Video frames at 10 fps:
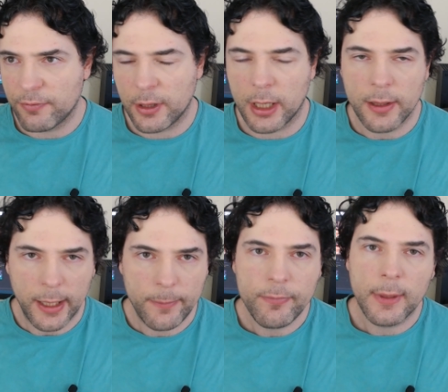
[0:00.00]
something like
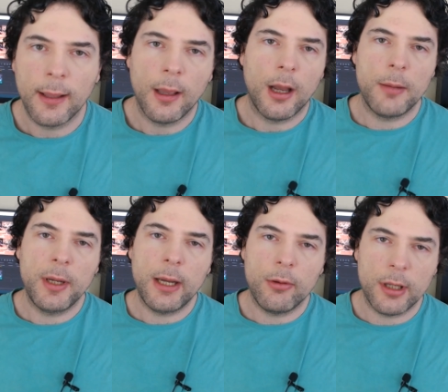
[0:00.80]
that, I
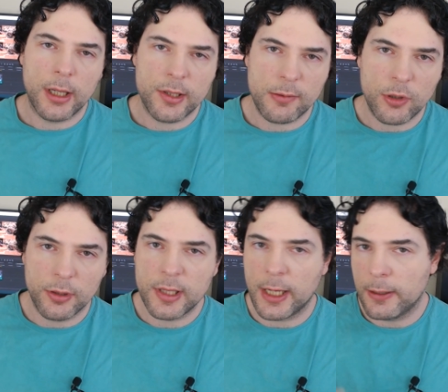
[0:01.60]
put out uh, some
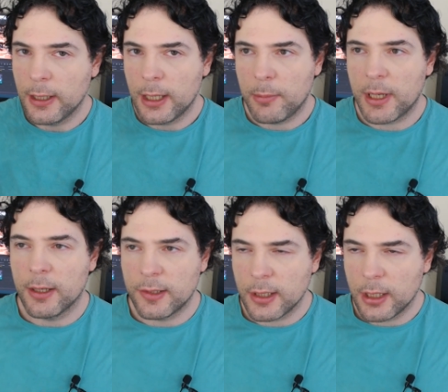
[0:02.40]
content
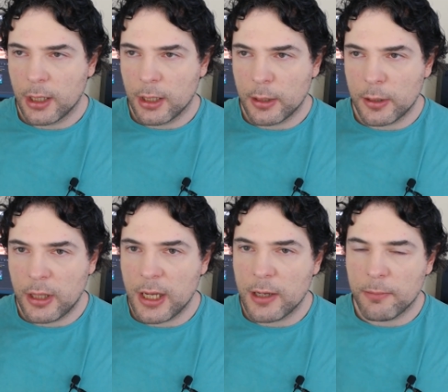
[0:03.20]
because
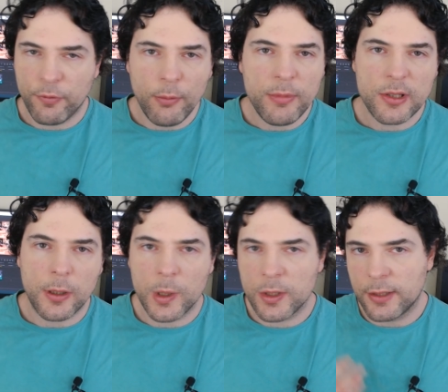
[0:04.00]
the performance
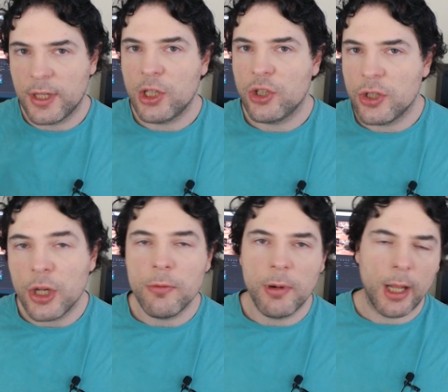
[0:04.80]
targets of
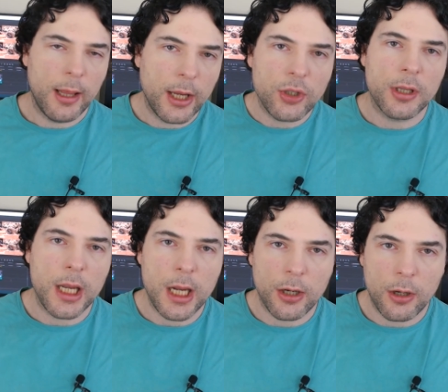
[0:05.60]
DG2 were
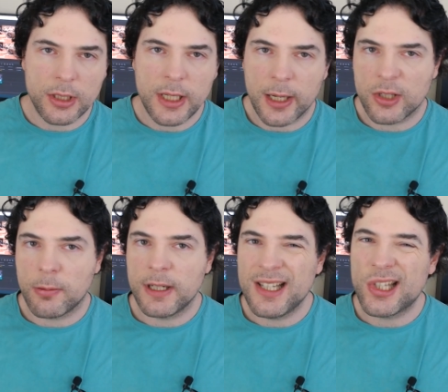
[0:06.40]
allegedly an RTX
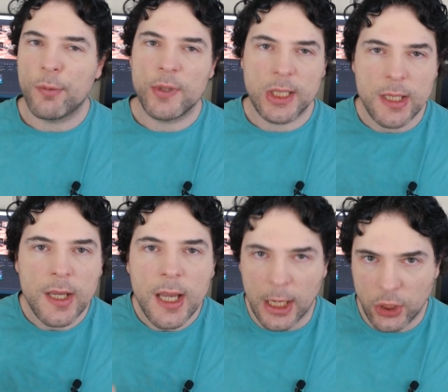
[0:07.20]

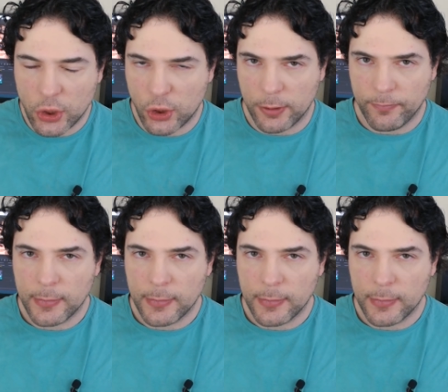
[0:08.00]
2070-ish.